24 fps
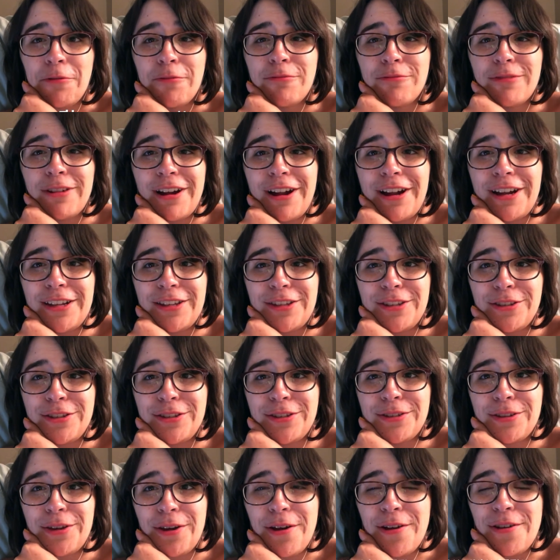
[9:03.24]
Ron is
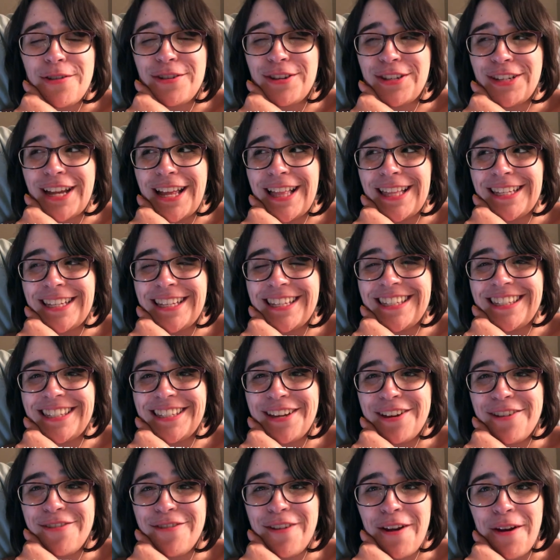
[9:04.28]
so jealous
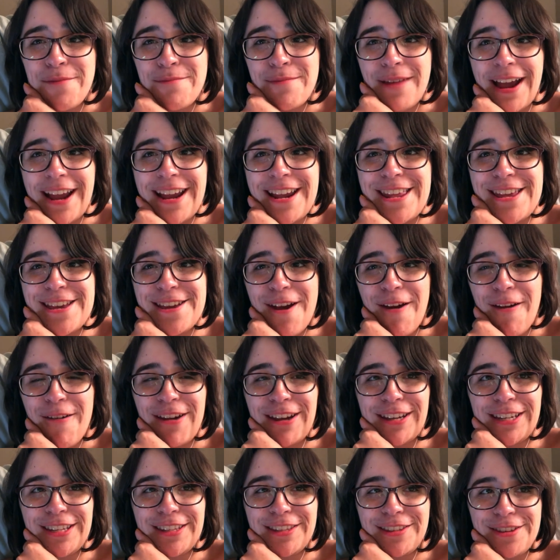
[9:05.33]
of Hermione
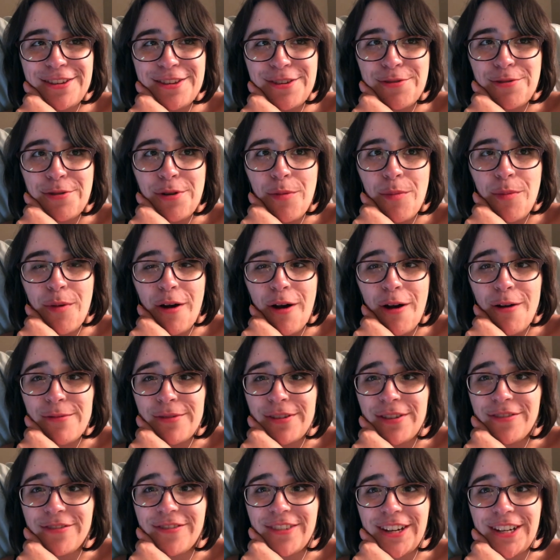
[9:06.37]
going to the Yule Ball
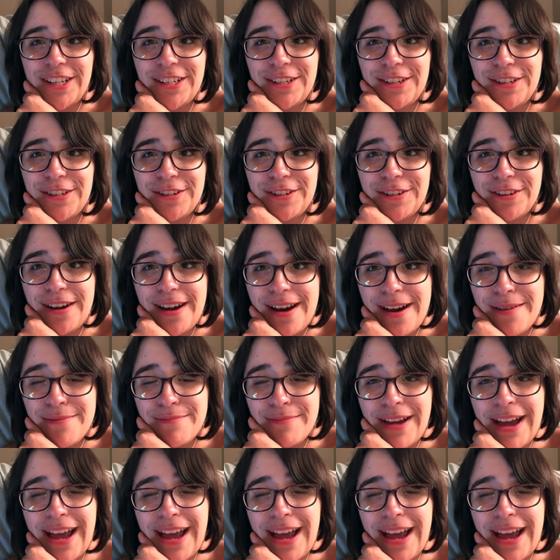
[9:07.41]
with Victor Crumb.